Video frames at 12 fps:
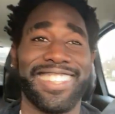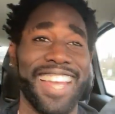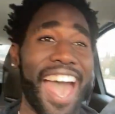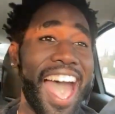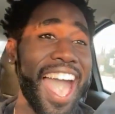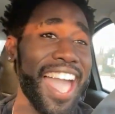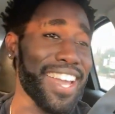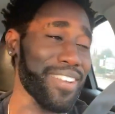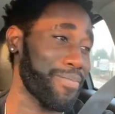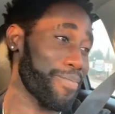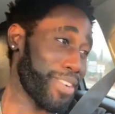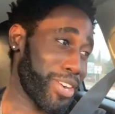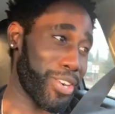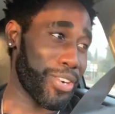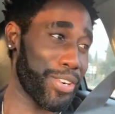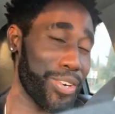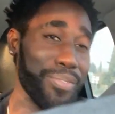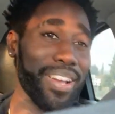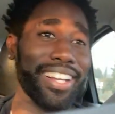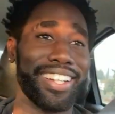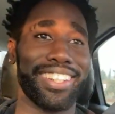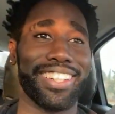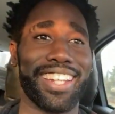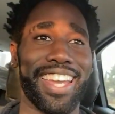time, bro. Oh my
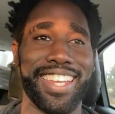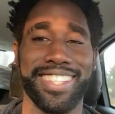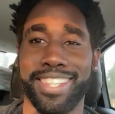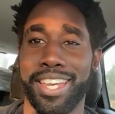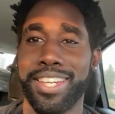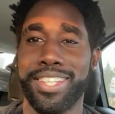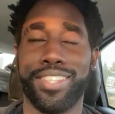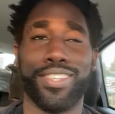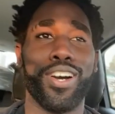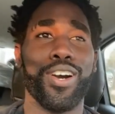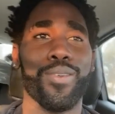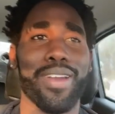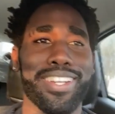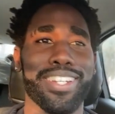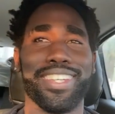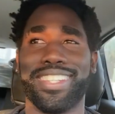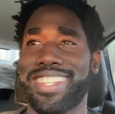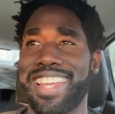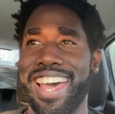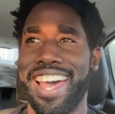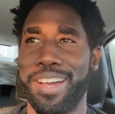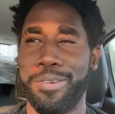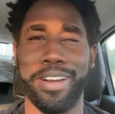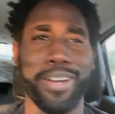goodness. So we're just
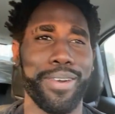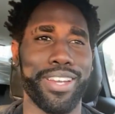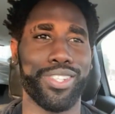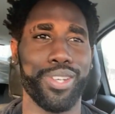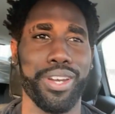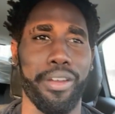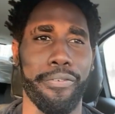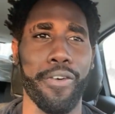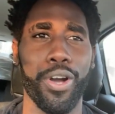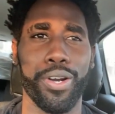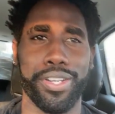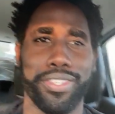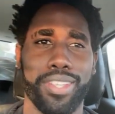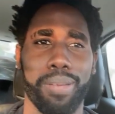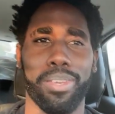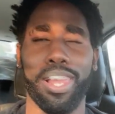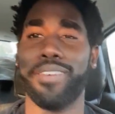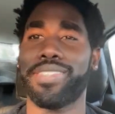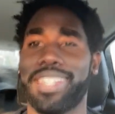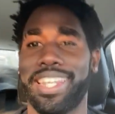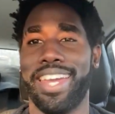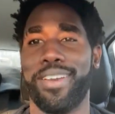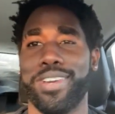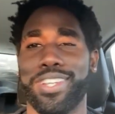we're showing the Focus some love
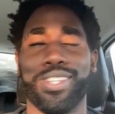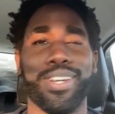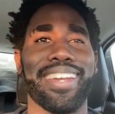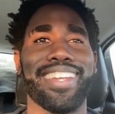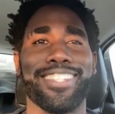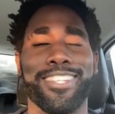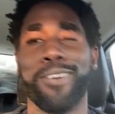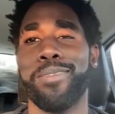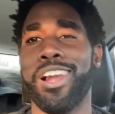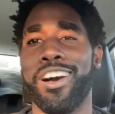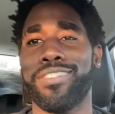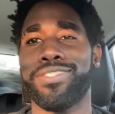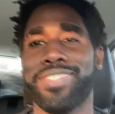today. We're showing it some love.